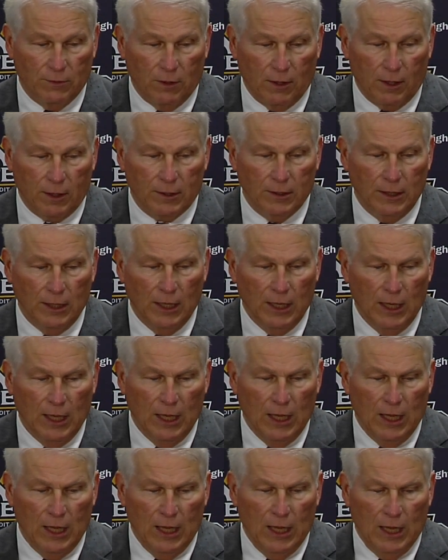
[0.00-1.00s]
of Oregon.
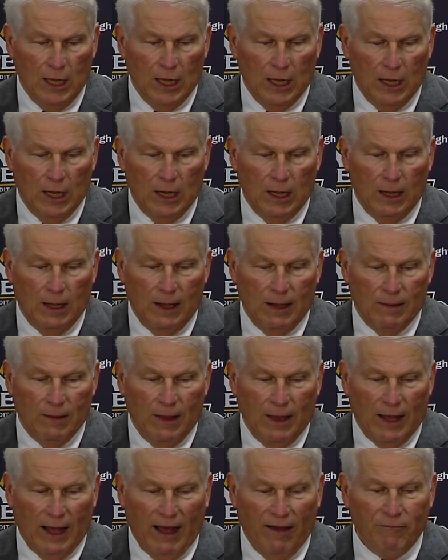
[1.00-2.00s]

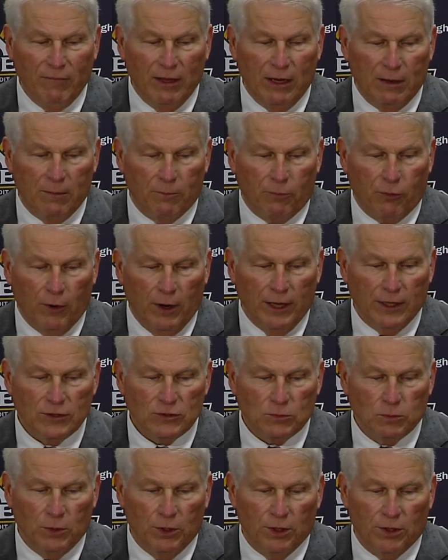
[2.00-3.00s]
I've been
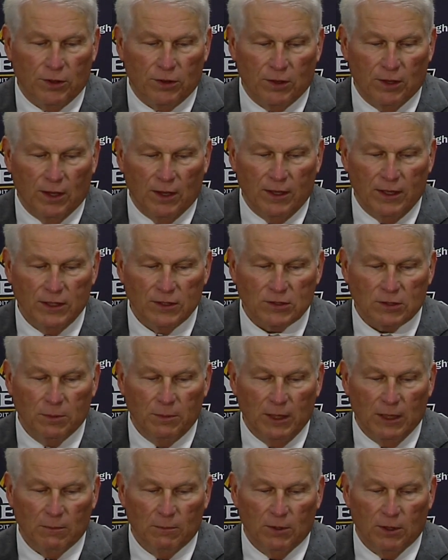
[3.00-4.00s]
impressed with his
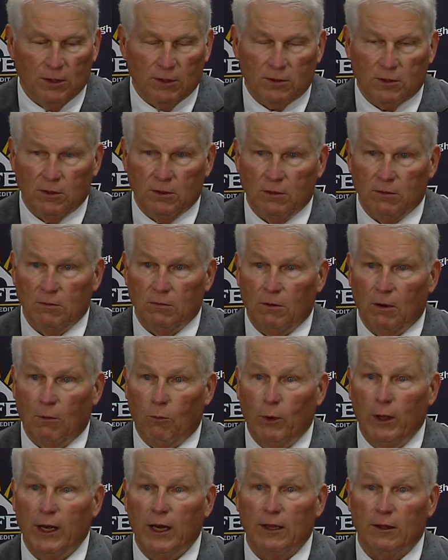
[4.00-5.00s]
commitment to
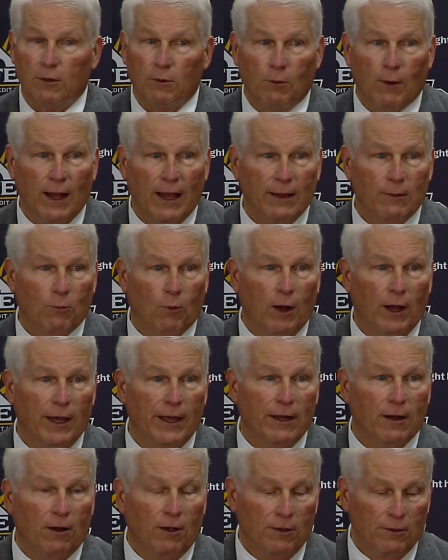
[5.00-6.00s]
winning the right
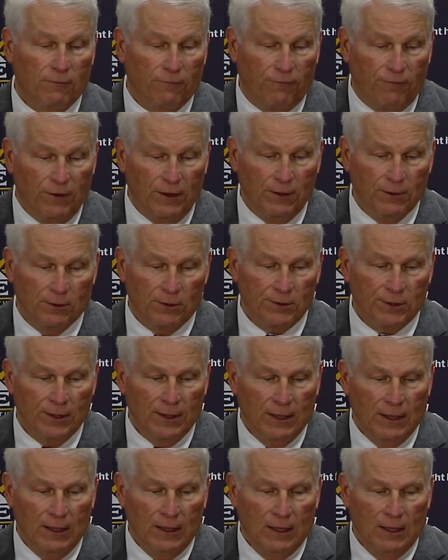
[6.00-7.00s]
way on the field,
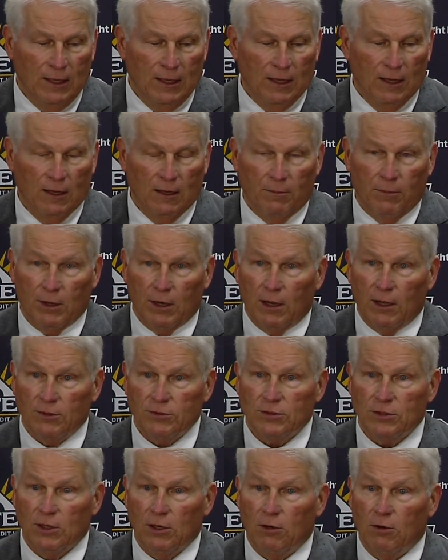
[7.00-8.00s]
but
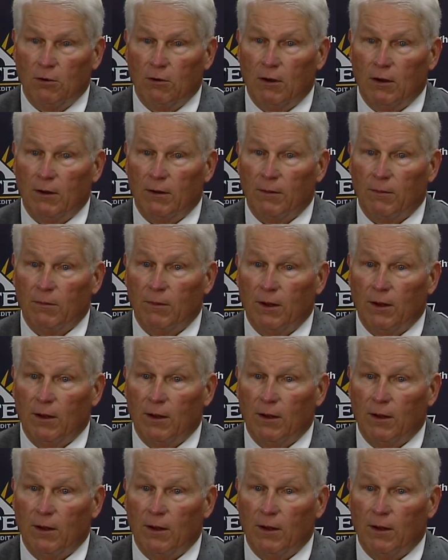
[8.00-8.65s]
also